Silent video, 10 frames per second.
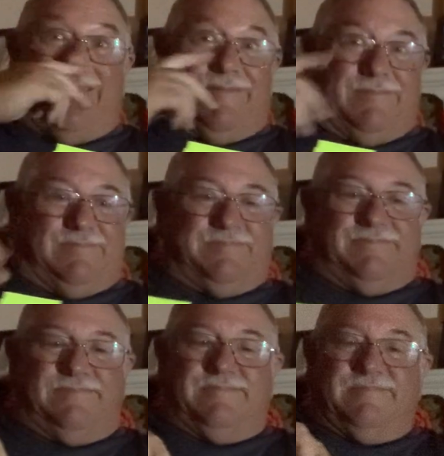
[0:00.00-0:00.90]

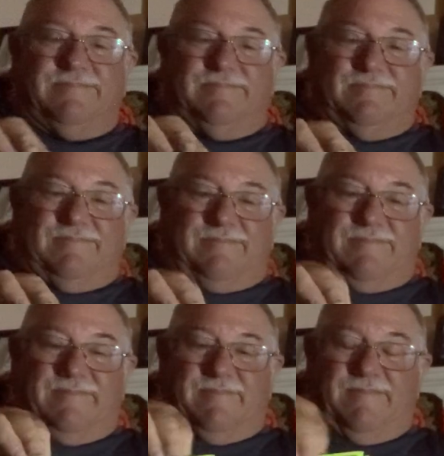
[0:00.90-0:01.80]

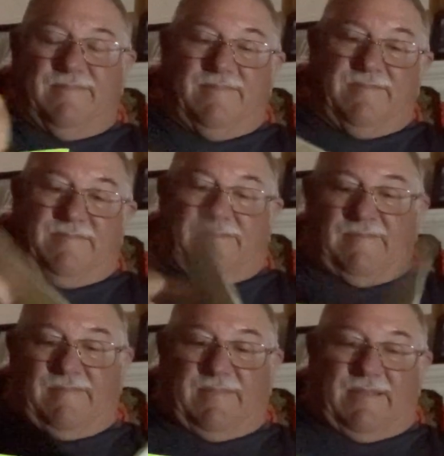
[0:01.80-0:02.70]

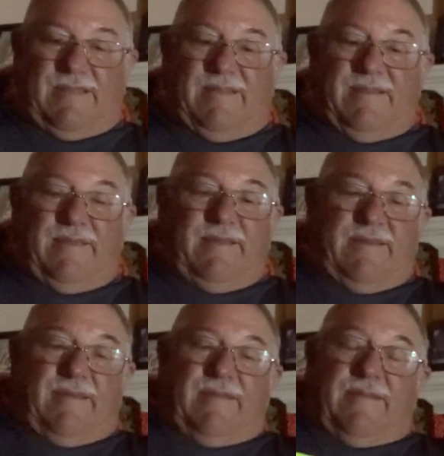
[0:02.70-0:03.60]

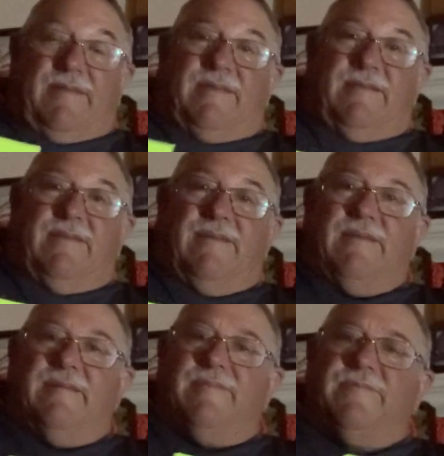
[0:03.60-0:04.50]
Nobody speaks.